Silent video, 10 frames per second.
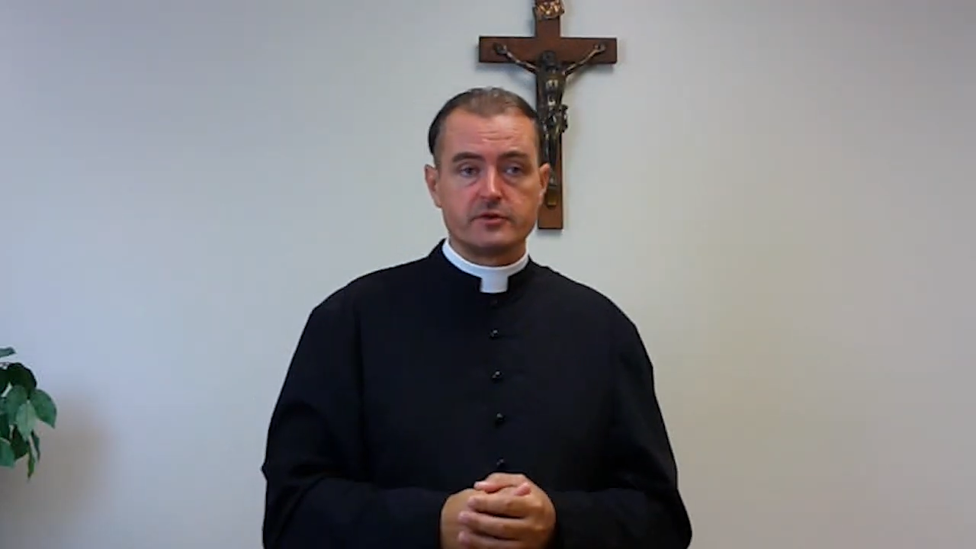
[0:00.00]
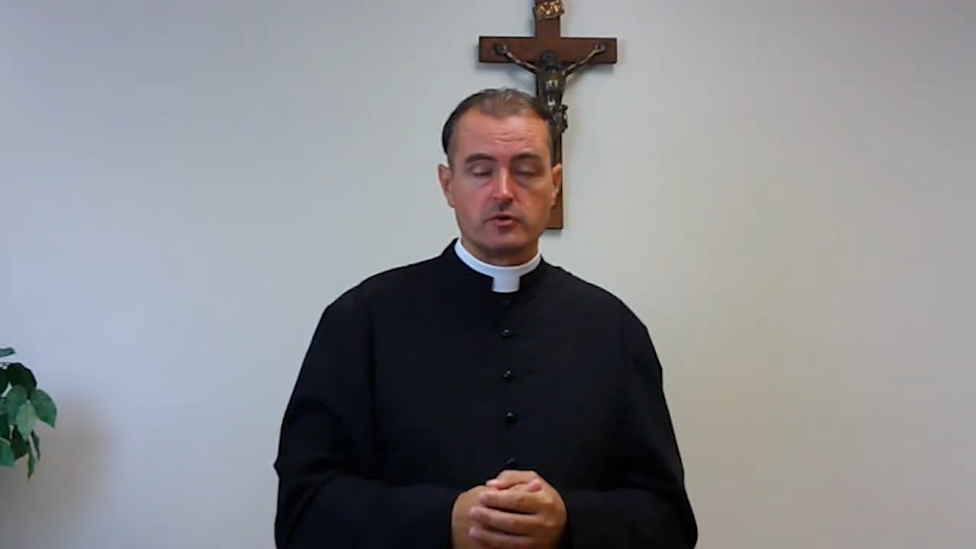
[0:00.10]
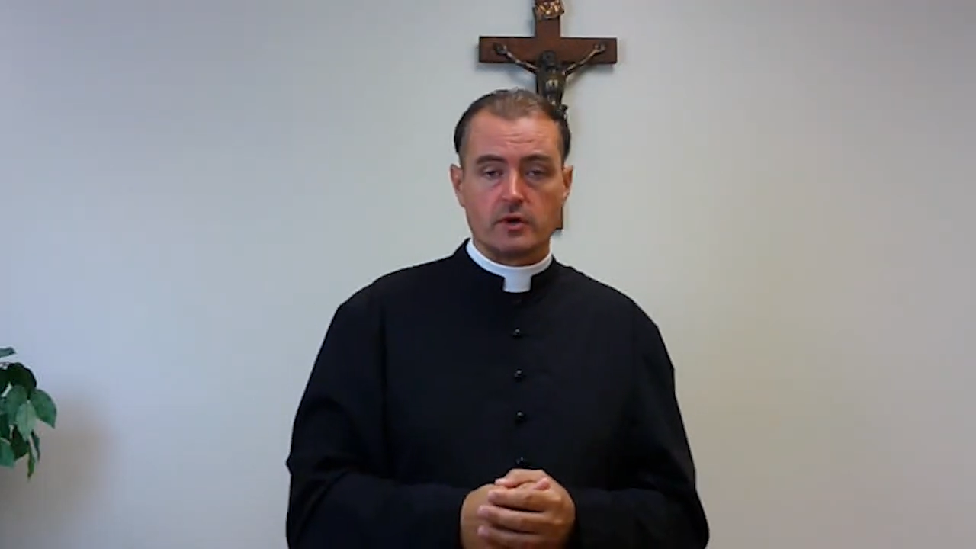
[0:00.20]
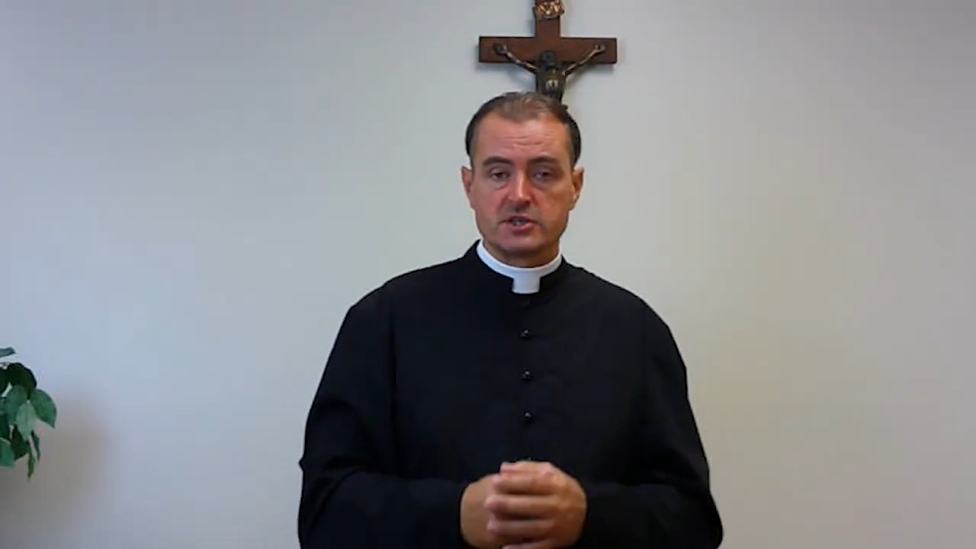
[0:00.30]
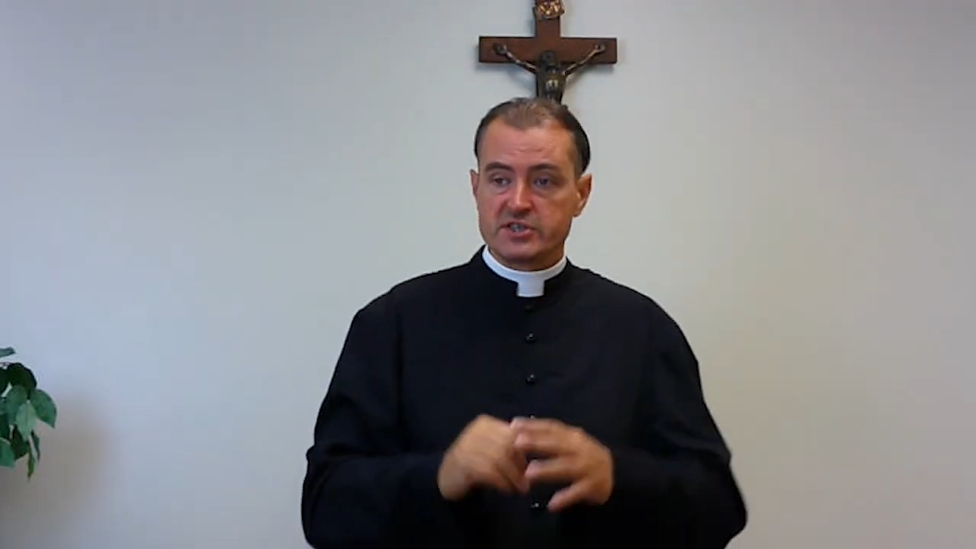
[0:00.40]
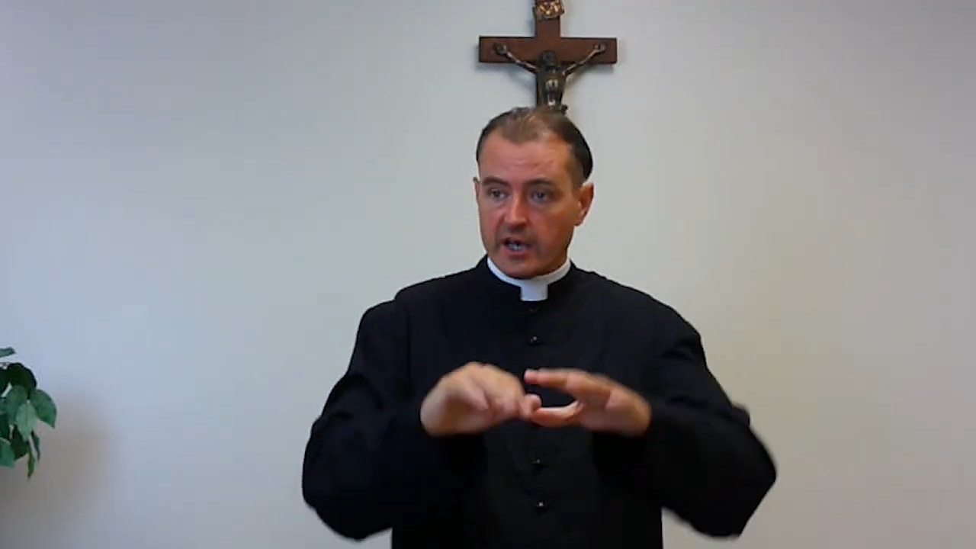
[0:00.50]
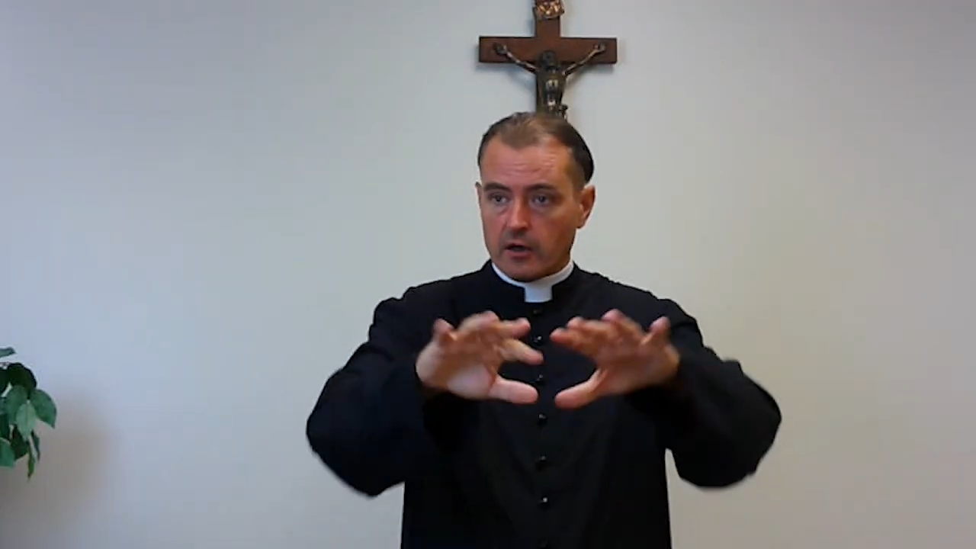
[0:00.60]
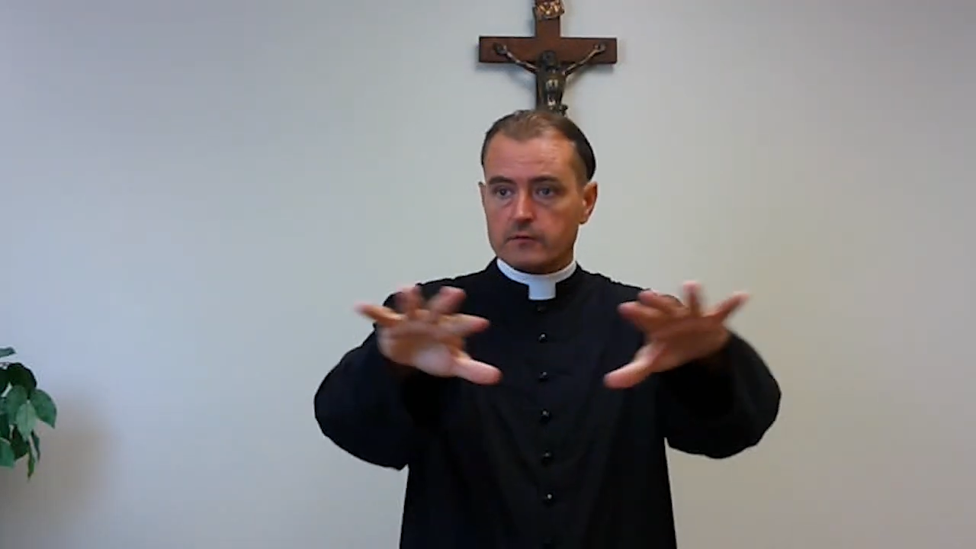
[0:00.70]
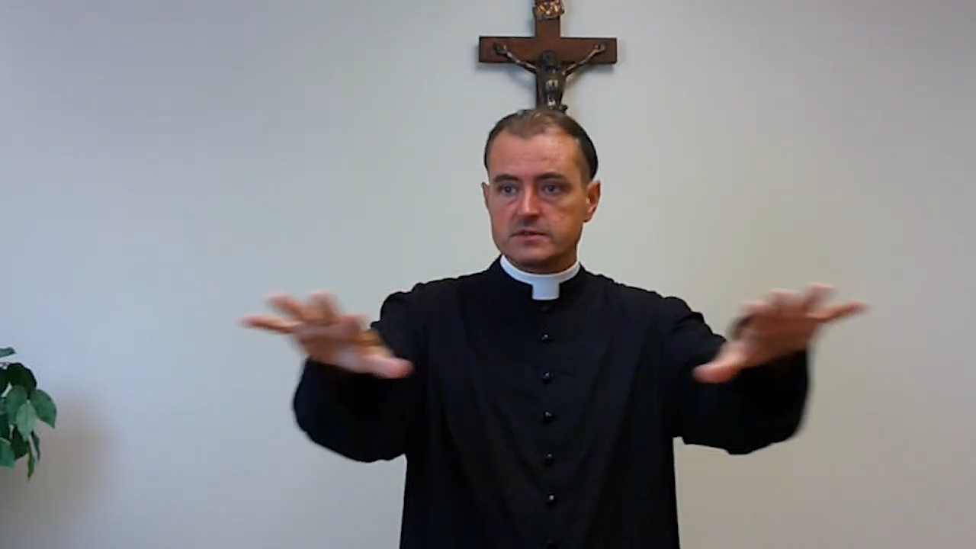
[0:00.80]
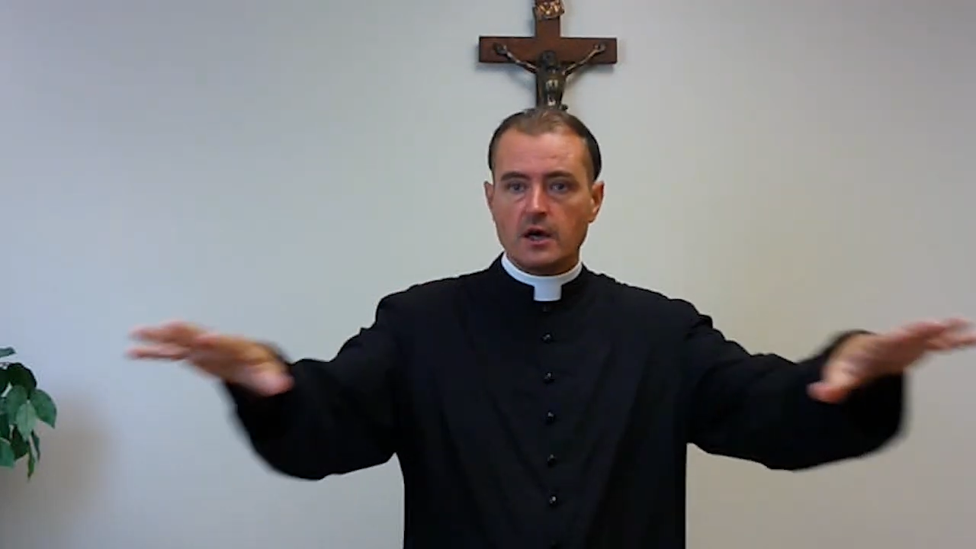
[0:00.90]
to
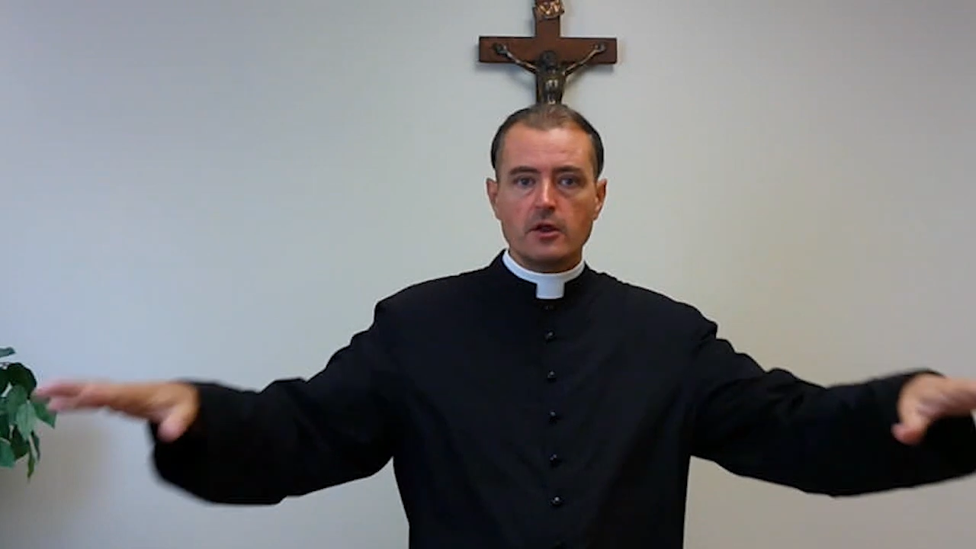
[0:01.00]
ourselves